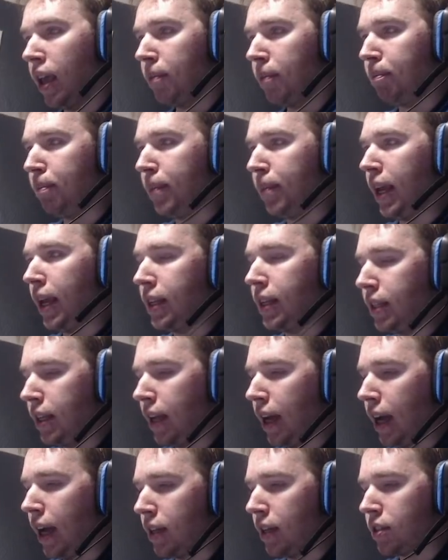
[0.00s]

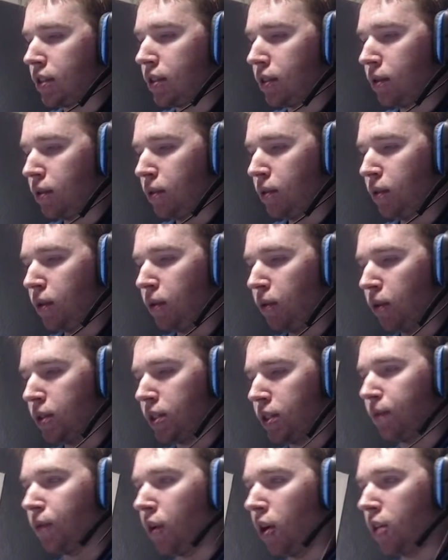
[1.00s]
BTS was
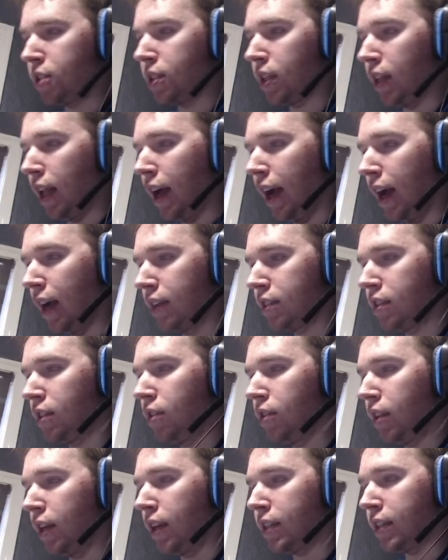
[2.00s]
the first alliance to do
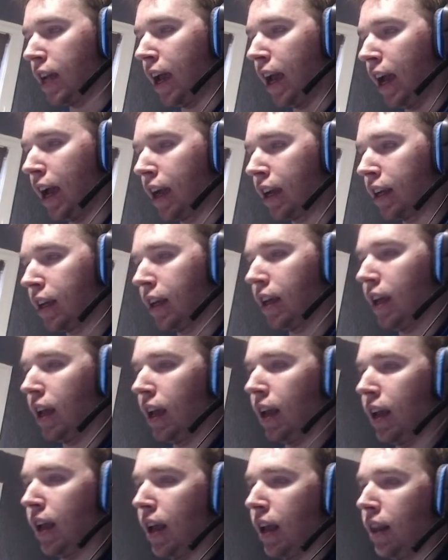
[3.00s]
the attack.
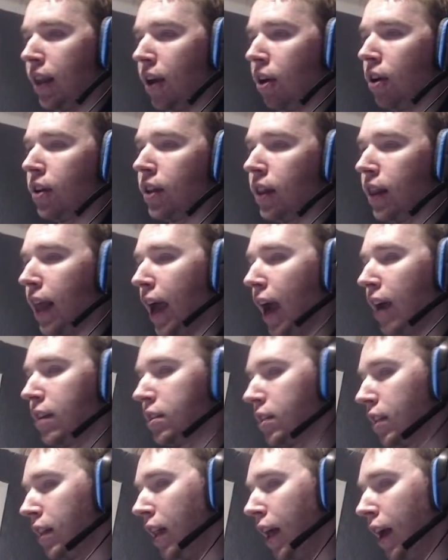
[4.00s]
And they were the
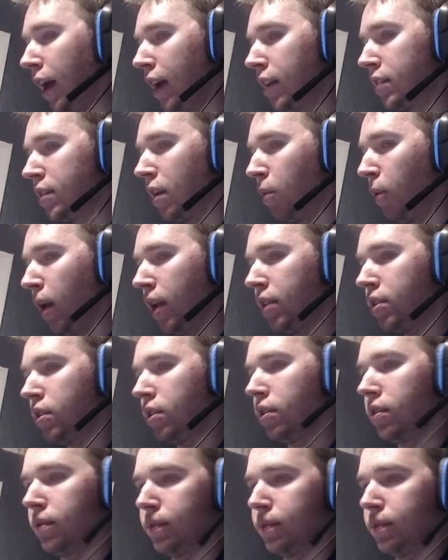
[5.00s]
last alliance I went to.